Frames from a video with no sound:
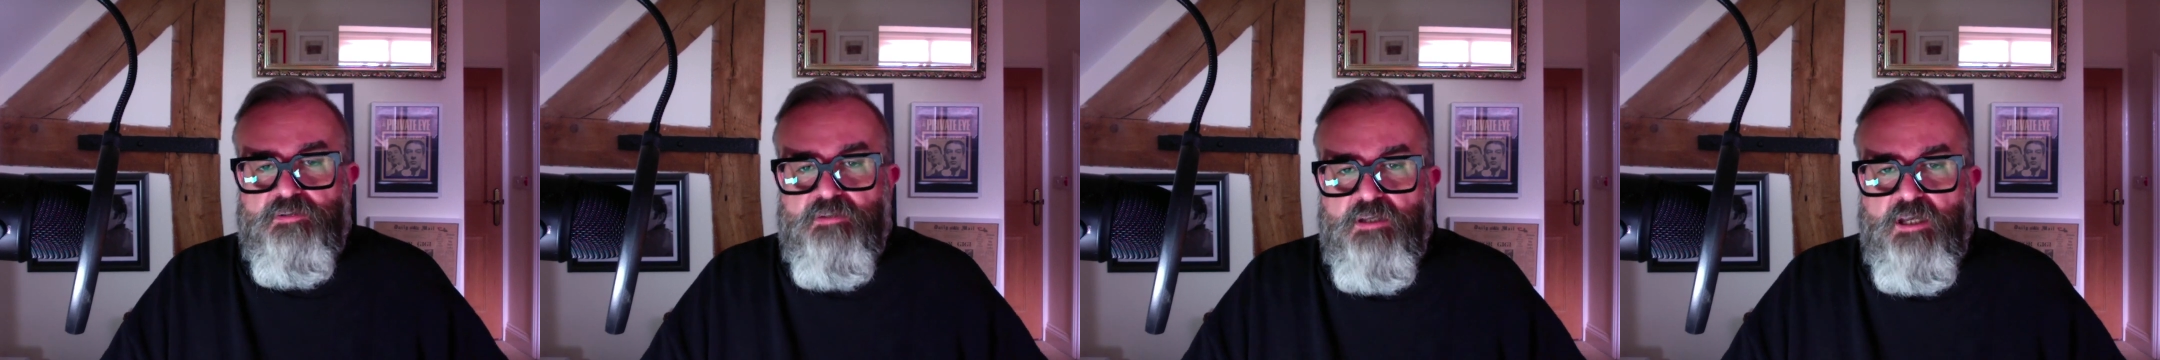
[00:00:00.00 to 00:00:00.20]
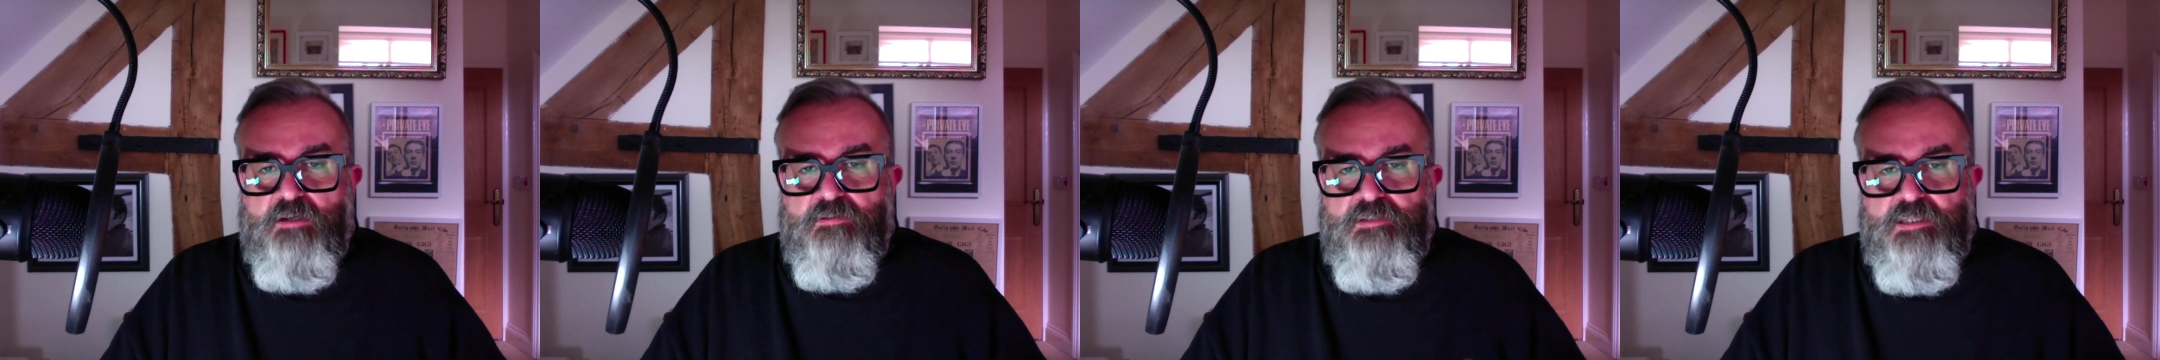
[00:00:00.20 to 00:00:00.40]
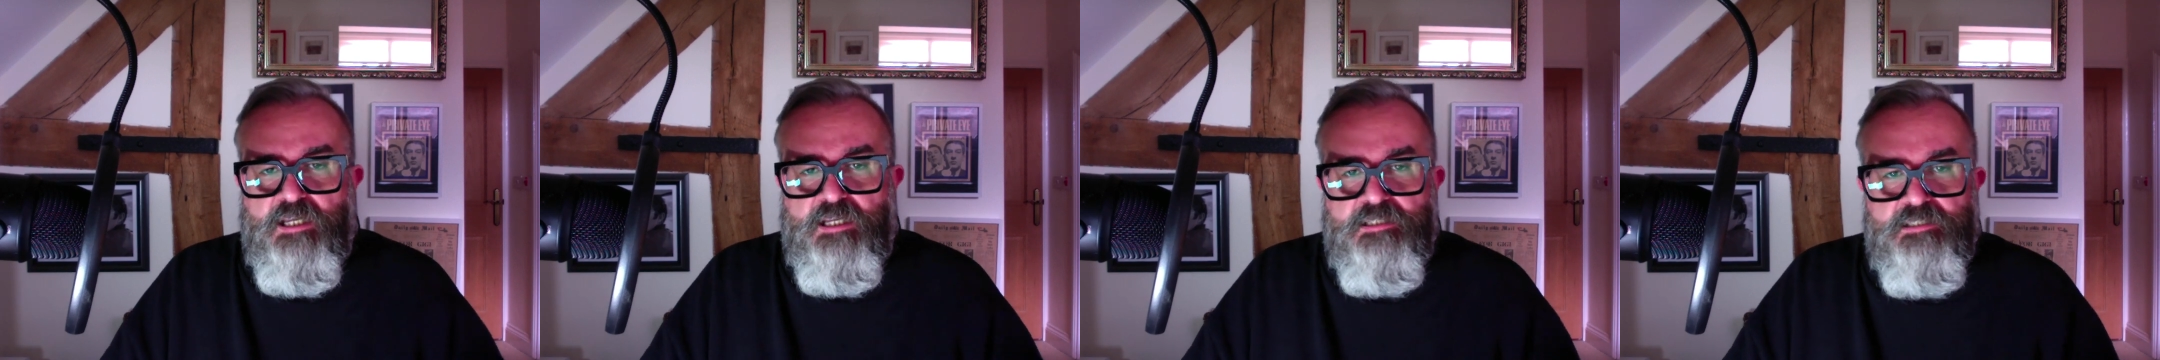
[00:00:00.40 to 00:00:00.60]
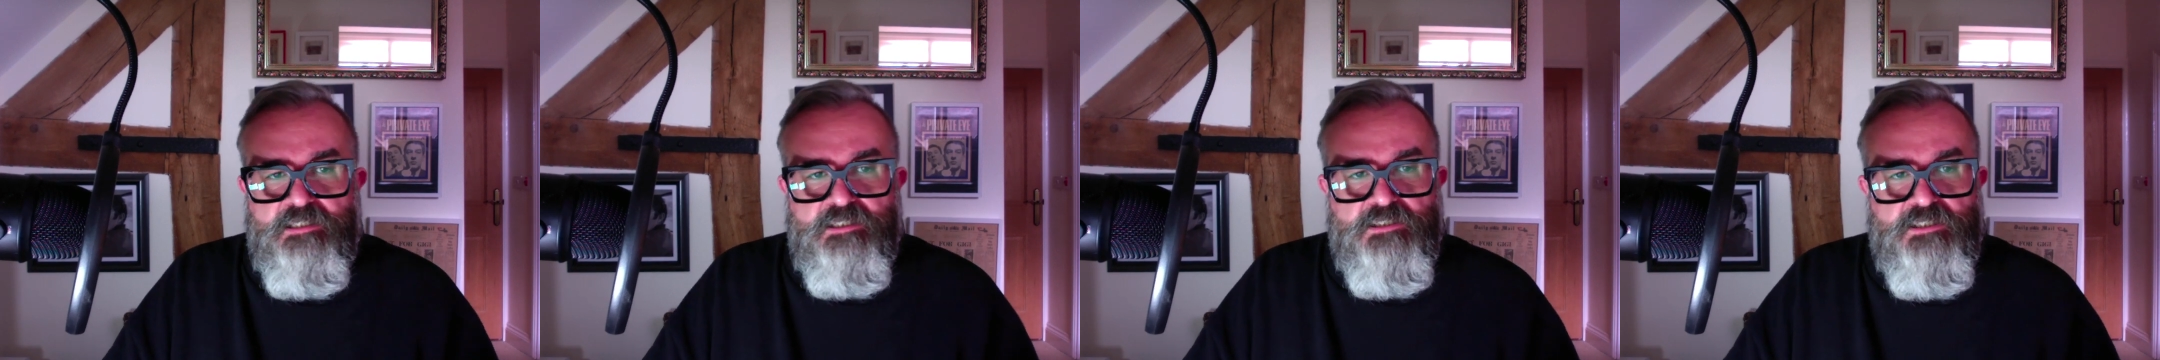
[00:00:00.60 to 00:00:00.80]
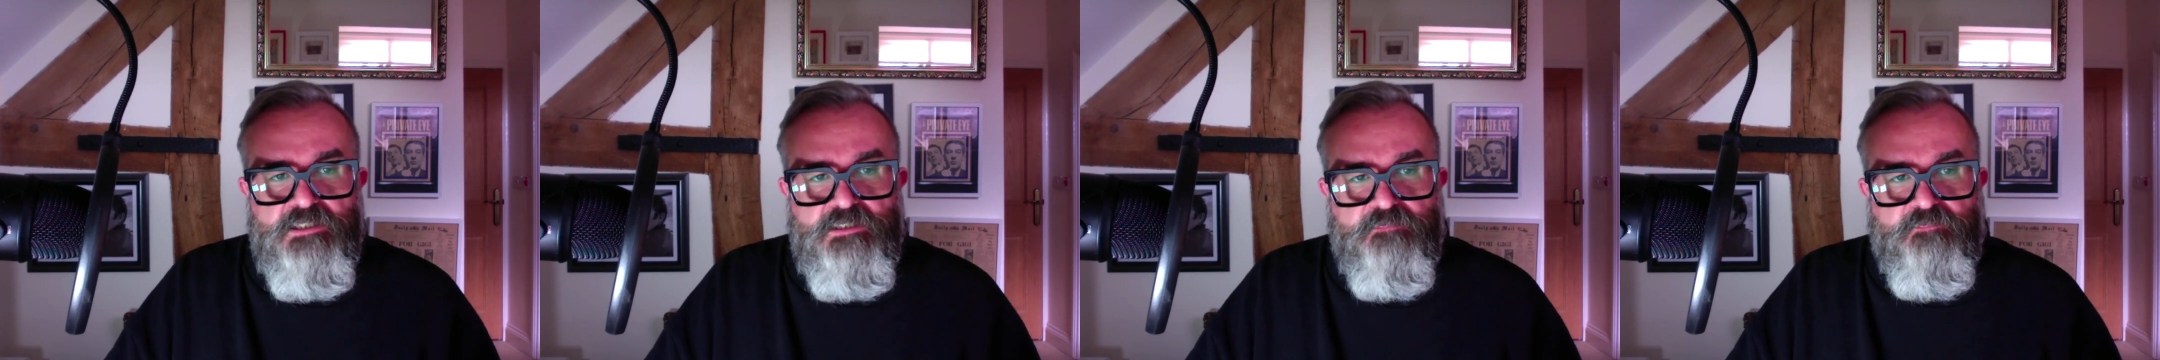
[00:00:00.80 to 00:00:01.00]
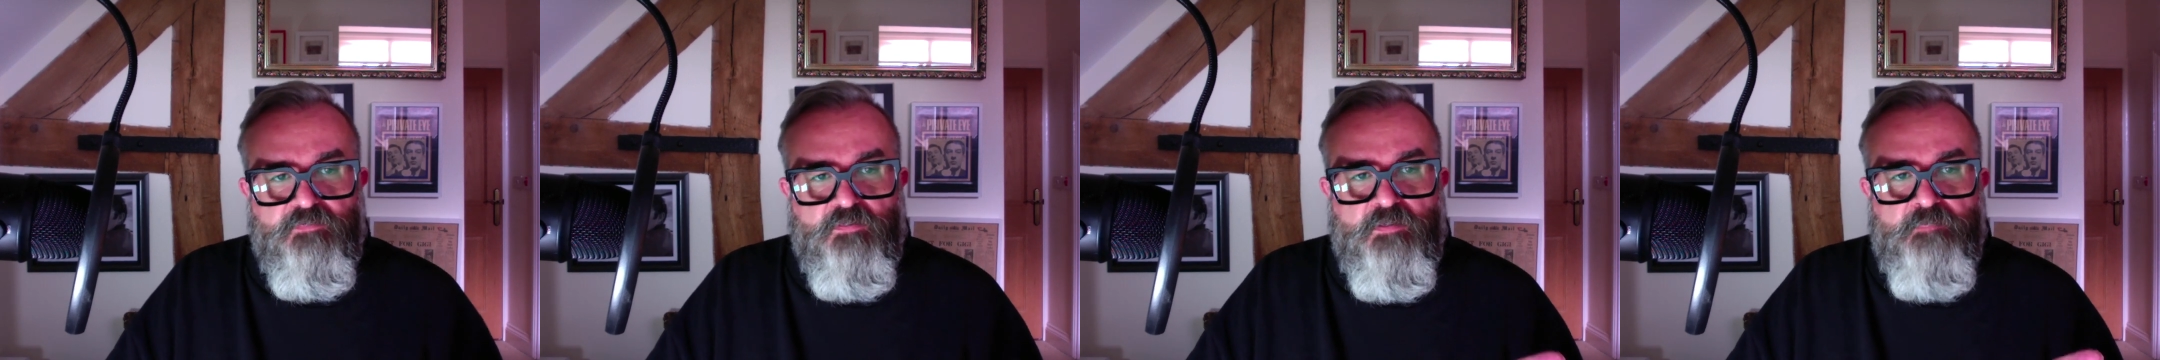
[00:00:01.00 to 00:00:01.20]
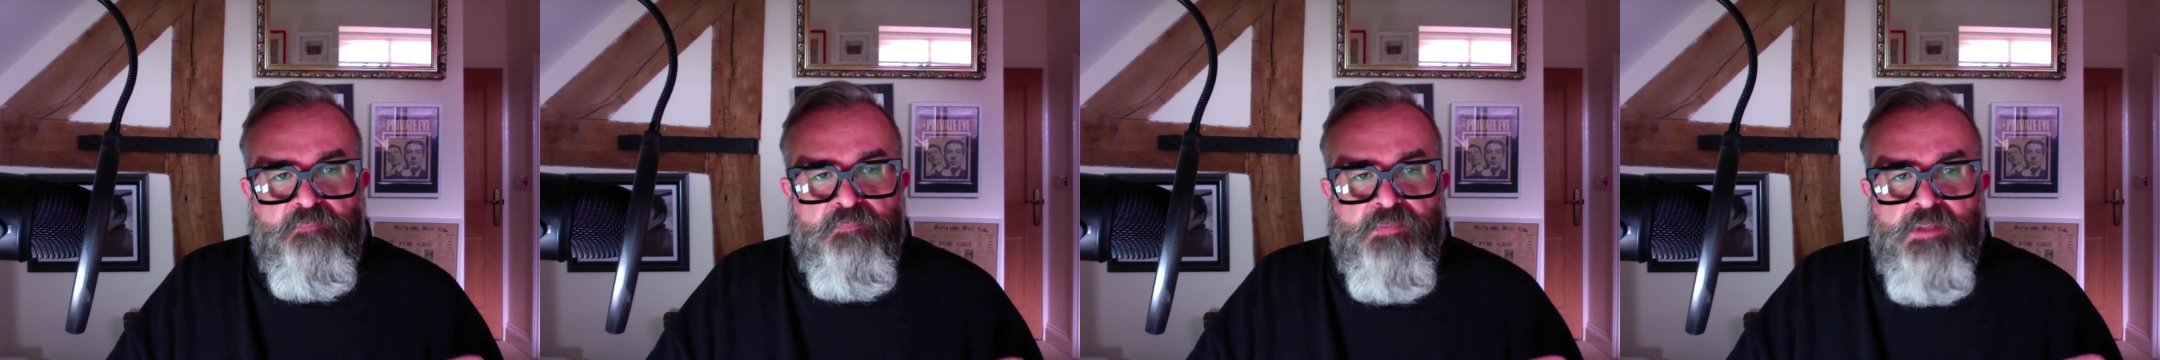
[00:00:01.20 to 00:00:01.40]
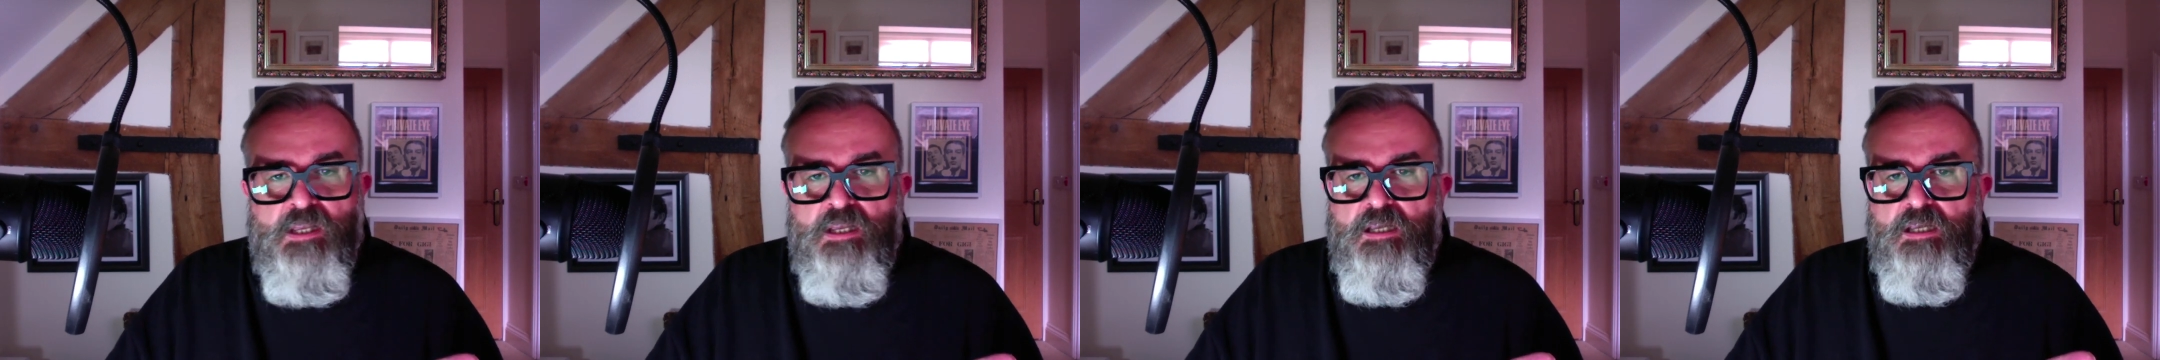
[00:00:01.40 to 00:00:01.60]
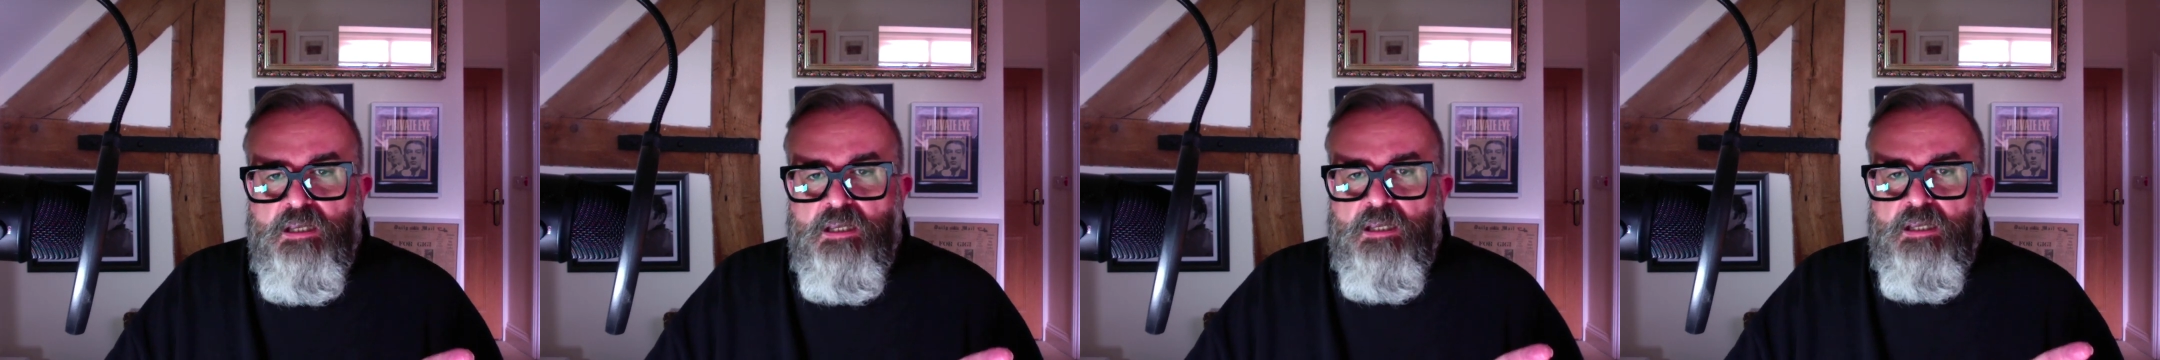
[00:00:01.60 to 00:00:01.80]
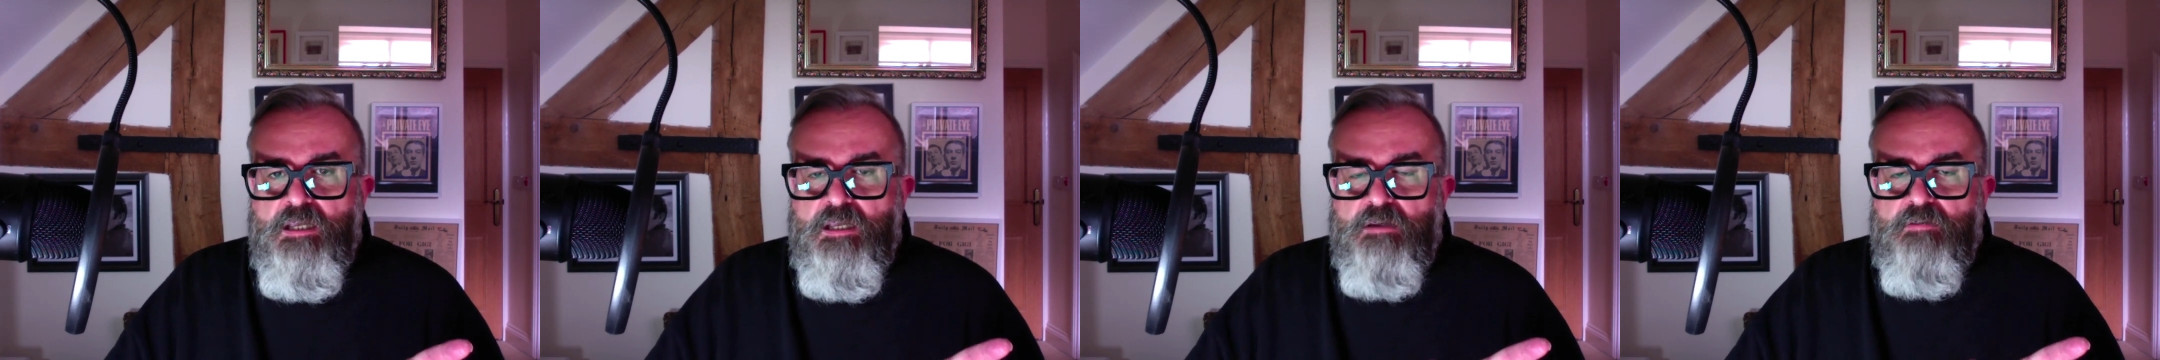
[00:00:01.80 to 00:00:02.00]
Okay, this is full.
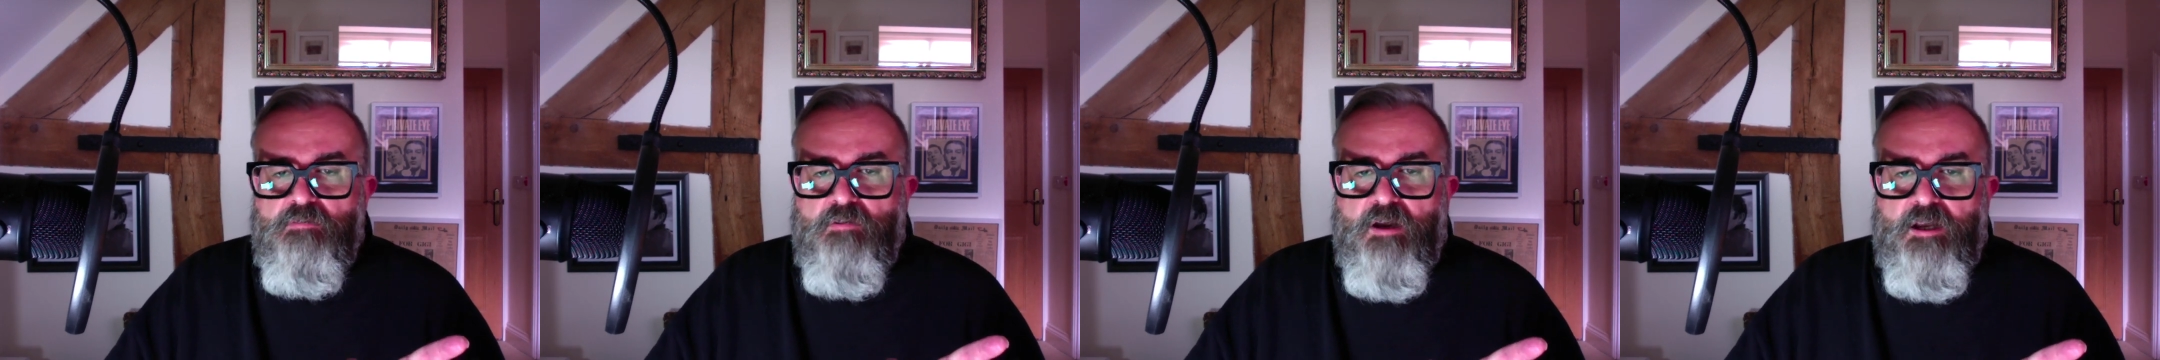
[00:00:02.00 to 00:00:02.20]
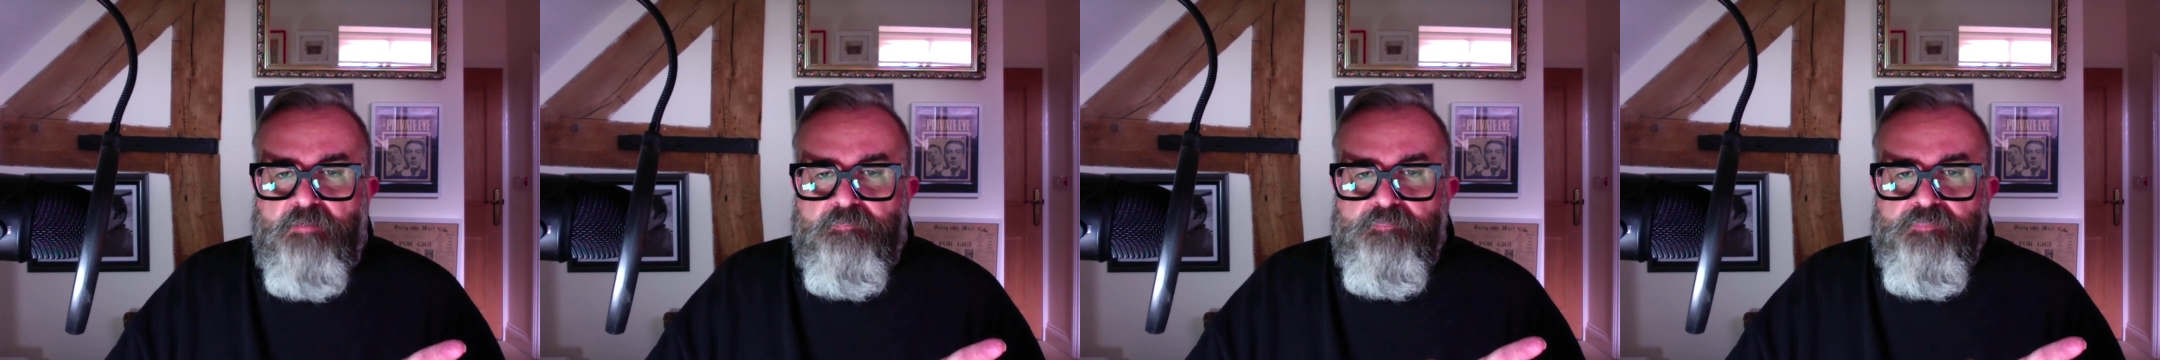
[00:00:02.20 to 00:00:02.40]
Right.